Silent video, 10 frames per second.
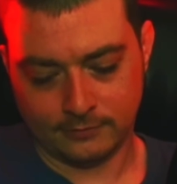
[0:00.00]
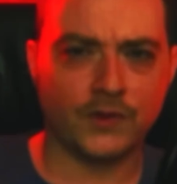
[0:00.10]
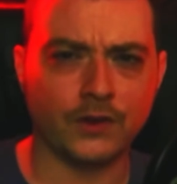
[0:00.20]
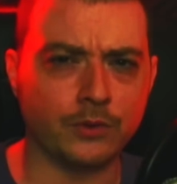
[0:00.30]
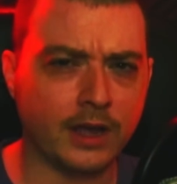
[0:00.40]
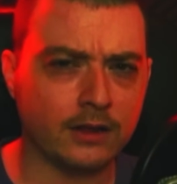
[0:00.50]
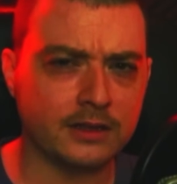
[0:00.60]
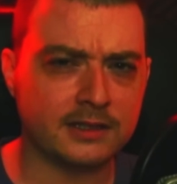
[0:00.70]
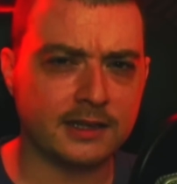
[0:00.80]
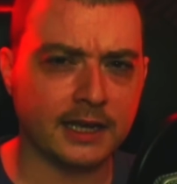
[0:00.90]
So now
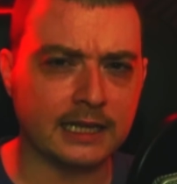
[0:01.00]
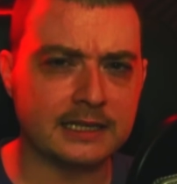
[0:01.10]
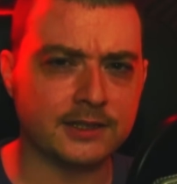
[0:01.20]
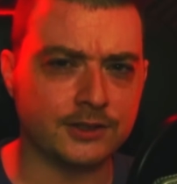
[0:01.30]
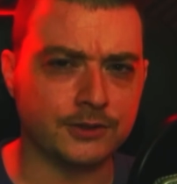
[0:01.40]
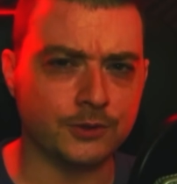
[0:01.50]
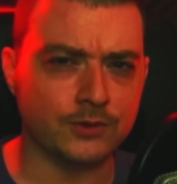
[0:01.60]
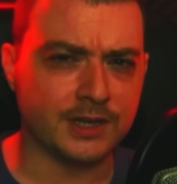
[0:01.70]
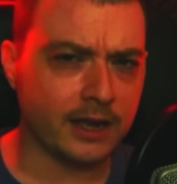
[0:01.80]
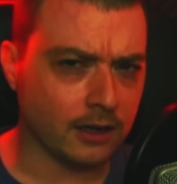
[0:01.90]
let's take a listen
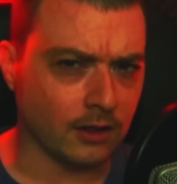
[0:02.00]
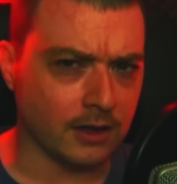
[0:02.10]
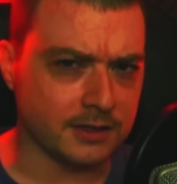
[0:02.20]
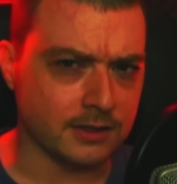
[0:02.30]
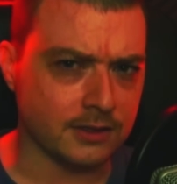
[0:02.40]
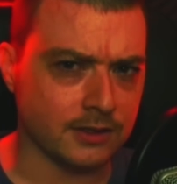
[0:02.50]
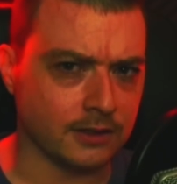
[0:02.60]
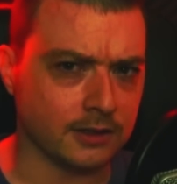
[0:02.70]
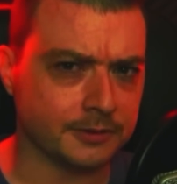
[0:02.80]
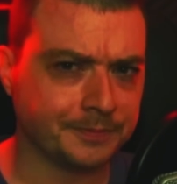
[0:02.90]
to Zanta Claws'
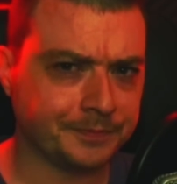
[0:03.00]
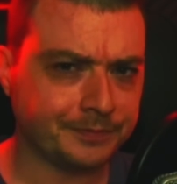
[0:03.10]
song.